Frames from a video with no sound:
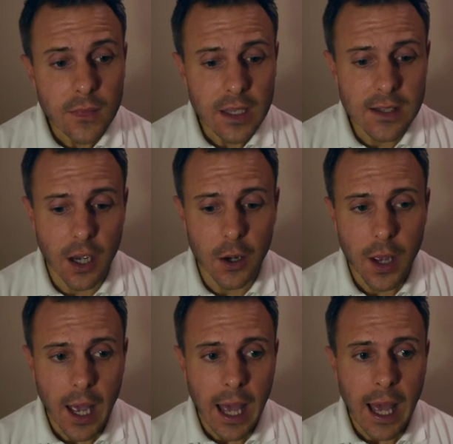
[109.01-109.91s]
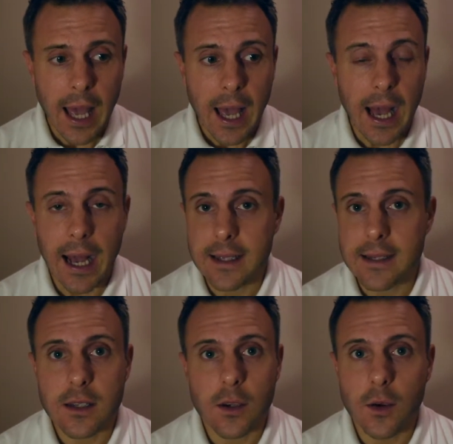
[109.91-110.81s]
So
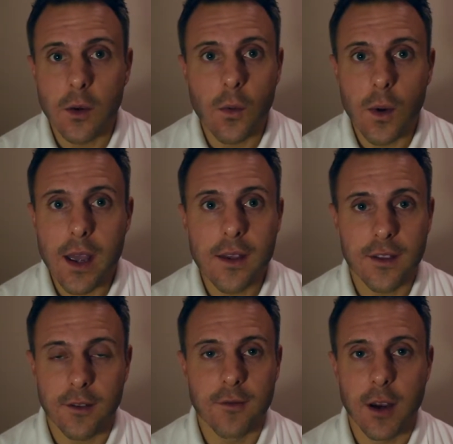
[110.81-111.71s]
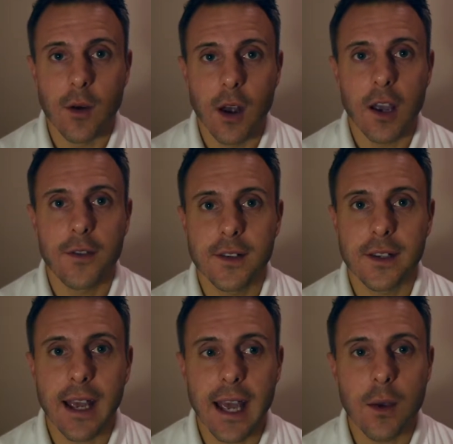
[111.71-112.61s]
as with real life,
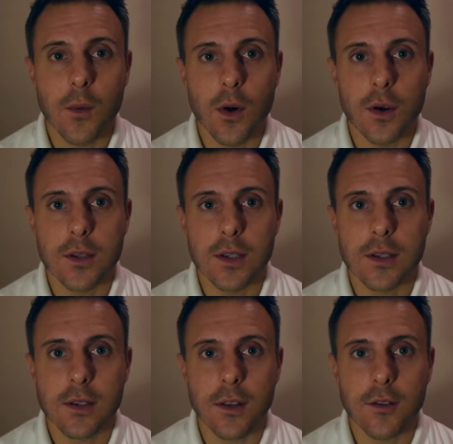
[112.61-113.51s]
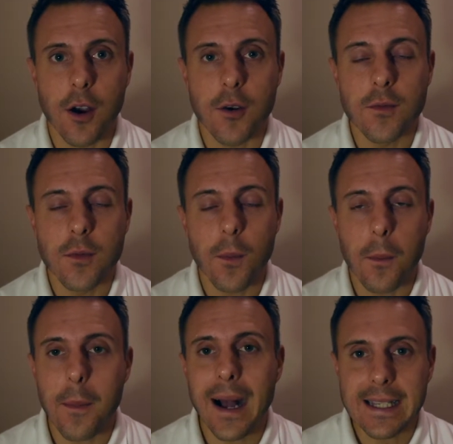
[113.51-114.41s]
today was thrown
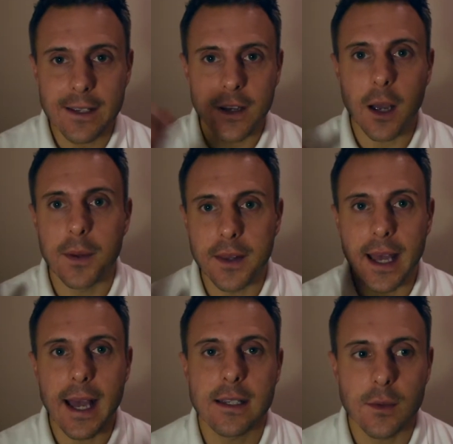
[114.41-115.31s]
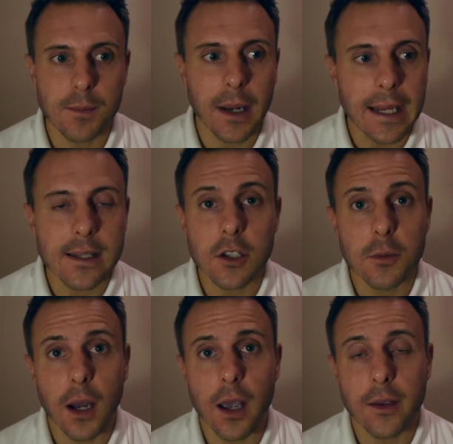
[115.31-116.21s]
massively up in the air. So we planned to do
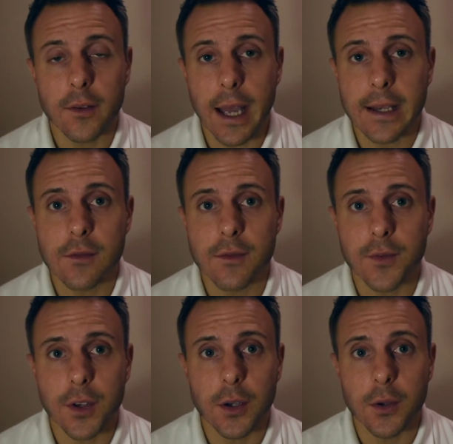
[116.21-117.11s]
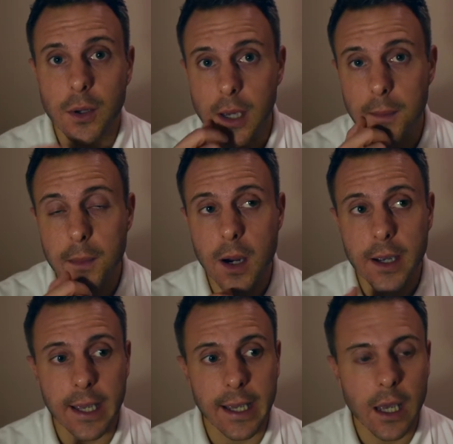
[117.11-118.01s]
my end review and
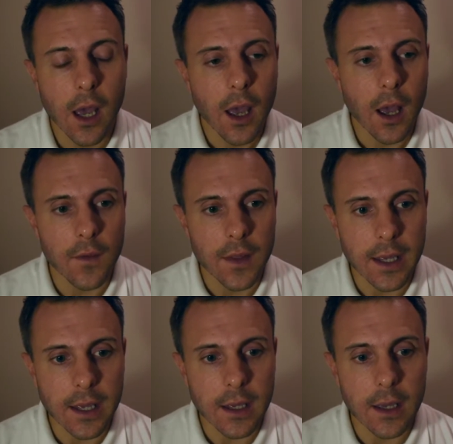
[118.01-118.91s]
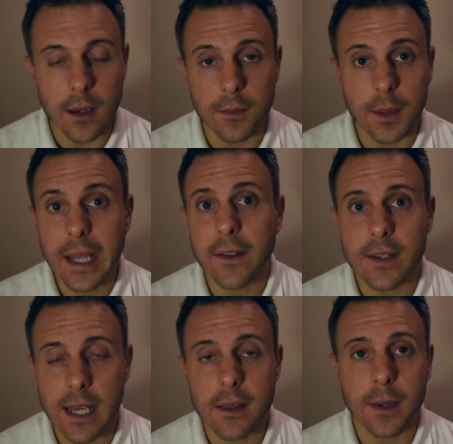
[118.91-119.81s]
marking at the beginning of
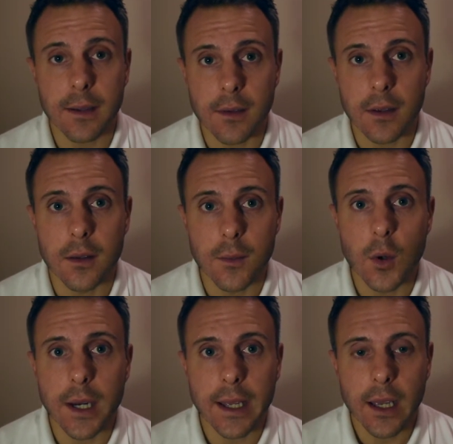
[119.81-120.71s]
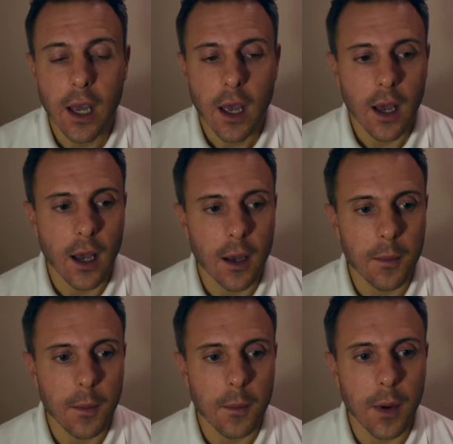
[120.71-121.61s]
the day, the morning,
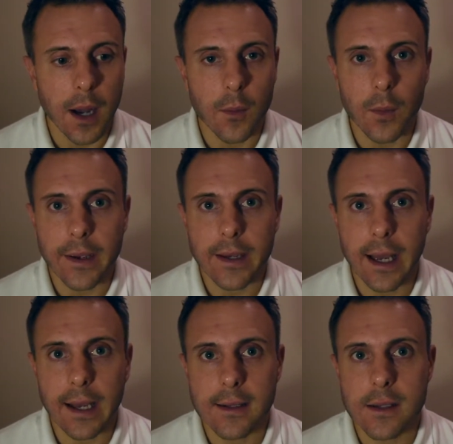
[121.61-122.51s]
but we'd had